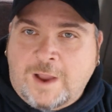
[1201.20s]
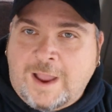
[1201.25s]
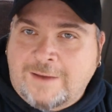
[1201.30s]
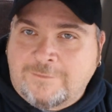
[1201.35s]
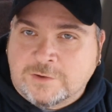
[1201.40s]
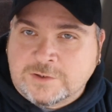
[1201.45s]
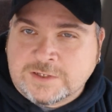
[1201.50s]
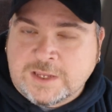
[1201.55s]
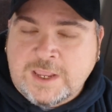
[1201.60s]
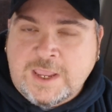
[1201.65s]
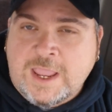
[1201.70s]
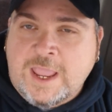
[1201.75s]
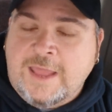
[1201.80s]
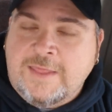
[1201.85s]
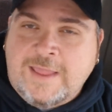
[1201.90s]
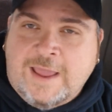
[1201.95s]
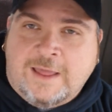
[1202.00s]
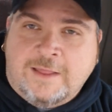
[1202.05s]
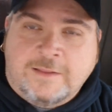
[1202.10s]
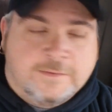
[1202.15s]
drivers.
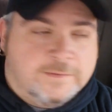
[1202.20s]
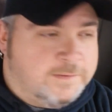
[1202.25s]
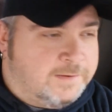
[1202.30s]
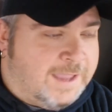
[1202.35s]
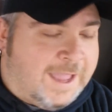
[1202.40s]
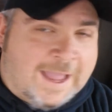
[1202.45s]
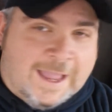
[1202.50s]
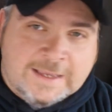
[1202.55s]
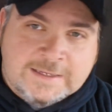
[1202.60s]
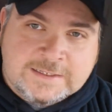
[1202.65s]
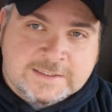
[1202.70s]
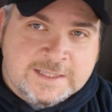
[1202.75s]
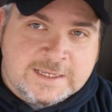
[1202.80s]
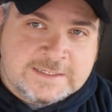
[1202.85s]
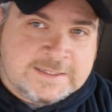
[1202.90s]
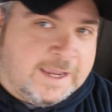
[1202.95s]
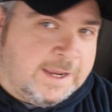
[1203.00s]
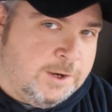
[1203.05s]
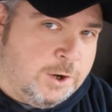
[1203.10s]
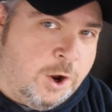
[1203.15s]
Now, guys,
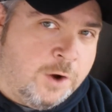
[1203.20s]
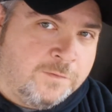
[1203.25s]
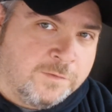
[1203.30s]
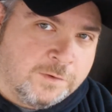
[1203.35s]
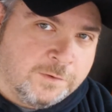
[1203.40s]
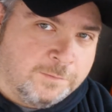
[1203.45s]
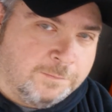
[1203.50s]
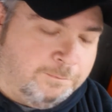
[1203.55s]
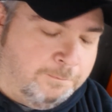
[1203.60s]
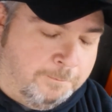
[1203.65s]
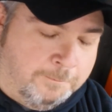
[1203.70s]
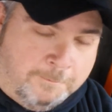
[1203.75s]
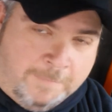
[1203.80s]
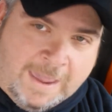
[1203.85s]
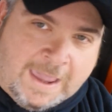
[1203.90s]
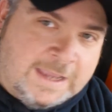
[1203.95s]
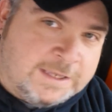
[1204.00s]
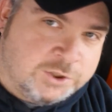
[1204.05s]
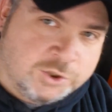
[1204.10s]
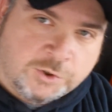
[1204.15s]
this ain't over
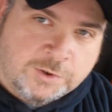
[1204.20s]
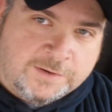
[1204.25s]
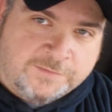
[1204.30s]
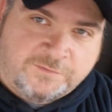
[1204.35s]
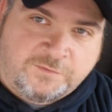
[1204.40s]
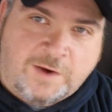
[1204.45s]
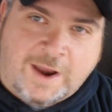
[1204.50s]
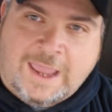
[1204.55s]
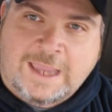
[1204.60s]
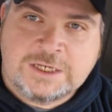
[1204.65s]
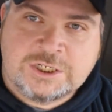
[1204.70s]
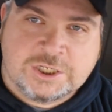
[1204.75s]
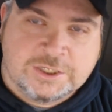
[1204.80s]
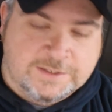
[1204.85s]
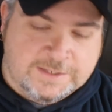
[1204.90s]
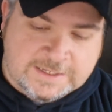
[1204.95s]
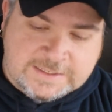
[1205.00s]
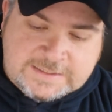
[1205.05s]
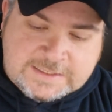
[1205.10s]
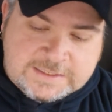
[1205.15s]
major
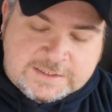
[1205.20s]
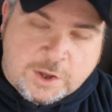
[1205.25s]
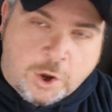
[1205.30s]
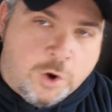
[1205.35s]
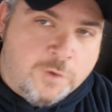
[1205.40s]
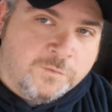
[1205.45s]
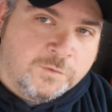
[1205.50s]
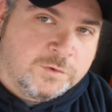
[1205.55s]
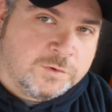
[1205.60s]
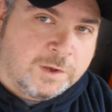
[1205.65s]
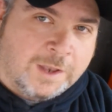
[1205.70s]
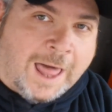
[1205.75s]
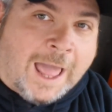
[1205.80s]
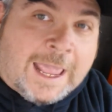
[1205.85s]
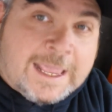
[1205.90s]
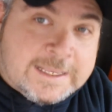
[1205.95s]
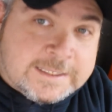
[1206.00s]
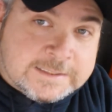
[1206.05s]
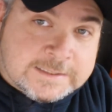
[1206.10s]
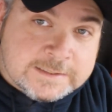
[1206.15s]
infraction. This is over
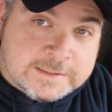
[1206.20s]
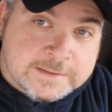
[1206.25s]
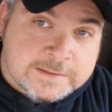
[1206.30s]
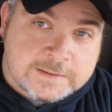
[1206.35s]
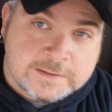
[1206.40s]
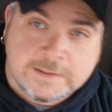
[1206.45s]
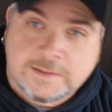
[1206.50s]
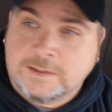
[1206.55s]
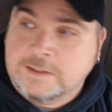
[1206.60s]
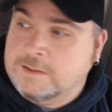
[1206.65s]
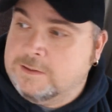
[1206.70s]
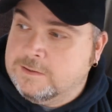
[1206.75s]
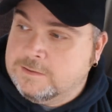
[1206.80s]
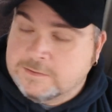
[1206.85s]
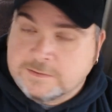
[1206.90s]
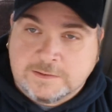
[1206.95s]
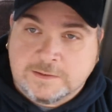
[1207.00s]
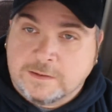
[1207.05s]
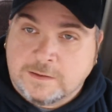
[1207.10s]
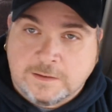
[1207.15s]
lights.
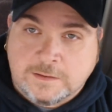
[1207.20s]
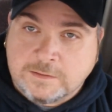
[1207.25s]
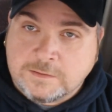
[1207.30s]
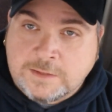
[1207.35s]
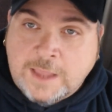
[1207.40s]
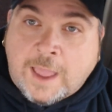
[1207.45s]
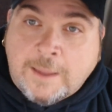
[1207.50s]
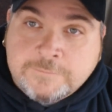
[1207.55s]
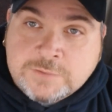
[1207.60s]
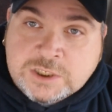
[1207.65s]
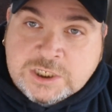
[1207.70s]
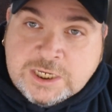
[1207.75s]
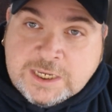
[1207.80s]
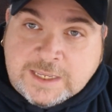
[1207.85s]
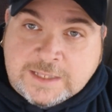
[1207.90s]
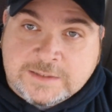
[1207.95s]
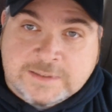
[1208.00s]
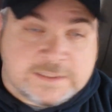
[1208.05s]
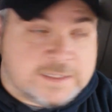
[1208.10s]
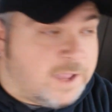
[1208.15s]
Dumb
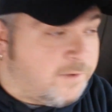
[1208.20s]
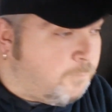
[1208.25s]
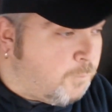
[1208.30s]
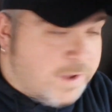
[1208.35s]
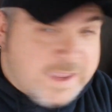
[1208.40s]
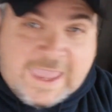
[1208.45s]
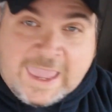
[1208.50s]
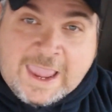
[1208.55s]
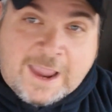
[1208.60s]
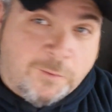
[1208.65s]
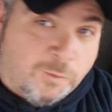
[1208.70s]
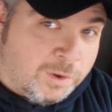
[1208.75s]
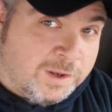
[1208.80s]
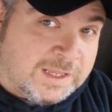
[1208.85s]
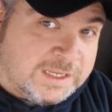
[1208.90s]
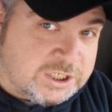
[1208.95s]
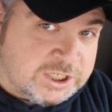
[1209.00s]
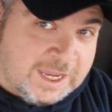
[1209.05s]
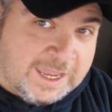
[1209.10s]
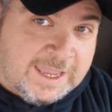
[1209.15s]
shit. Stuff we can't
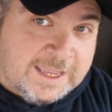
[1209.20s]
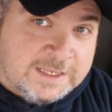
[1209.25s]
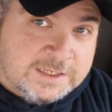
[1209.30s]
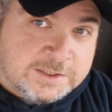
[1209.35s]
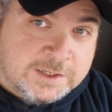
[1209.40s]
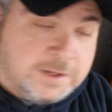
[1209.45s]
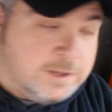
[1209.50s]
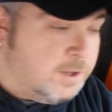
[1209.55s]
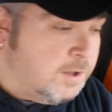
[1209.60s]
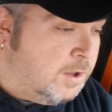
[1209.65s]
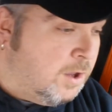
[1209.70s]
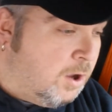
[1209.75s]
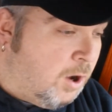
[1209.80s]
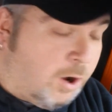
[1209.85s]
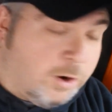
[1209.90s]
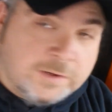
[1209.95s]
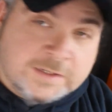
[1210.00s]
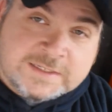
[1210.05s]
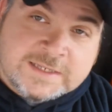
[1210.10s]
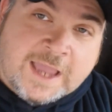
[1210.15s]
really change
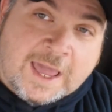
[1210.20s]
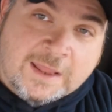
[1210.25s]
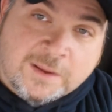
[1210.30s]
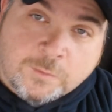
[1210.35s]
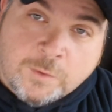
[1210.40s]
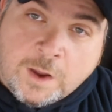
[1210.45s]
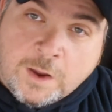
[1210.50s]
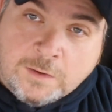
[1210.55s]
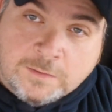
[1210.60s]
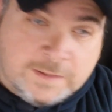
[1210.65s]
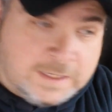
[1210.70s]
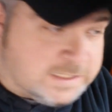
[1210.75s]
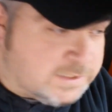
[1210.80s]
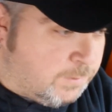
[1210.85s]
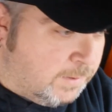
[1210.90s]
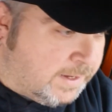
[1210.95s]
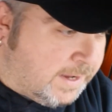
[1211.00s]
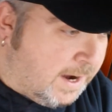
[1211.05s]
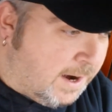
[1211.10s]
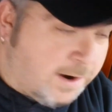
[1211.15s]
on the side of the road
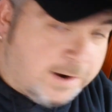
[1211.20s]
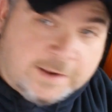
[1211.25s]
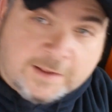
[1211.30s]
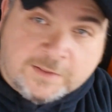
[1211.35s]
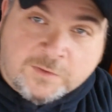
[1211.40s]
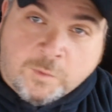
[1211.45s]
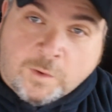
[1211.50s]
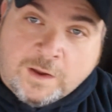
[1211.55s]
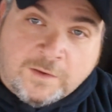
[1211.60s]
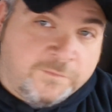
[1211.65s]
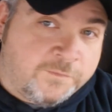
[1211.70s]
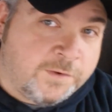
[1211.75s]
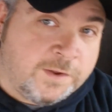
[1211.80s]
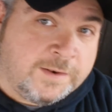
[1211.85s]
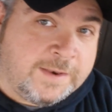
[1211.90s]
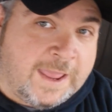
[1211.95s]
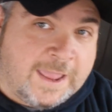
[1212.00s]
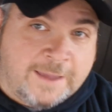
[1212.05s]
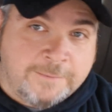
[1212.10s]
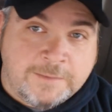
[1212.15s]
unless we carry a
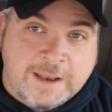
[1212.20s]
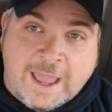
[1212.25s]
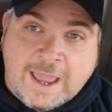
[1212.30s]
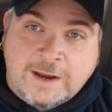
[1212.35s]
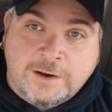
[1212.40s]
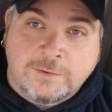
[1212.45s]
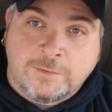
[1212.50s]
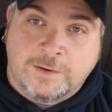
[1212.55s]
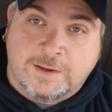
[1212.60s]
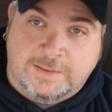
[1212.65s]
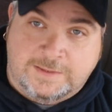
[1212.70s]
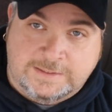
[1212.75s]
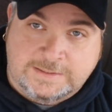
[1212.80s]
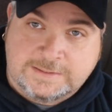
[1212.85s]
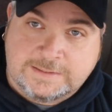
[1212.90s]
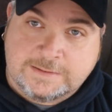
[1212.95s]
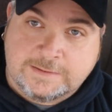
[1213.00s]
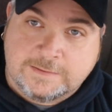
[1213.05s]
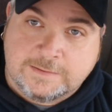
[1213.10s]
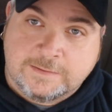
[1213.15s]
12-foot damn ladder with
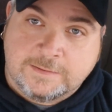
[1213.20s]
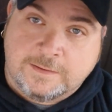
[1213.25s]
us.